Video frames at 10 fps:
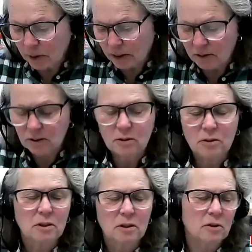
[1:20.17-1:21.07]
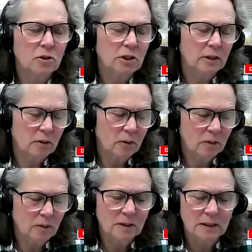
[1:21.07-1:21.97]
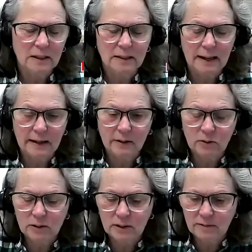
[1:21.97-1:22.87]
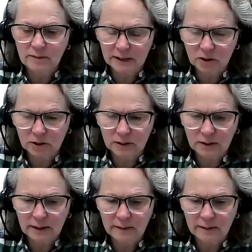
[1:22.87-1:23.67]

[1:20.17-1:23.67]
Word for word: Processors Association holds an annual convention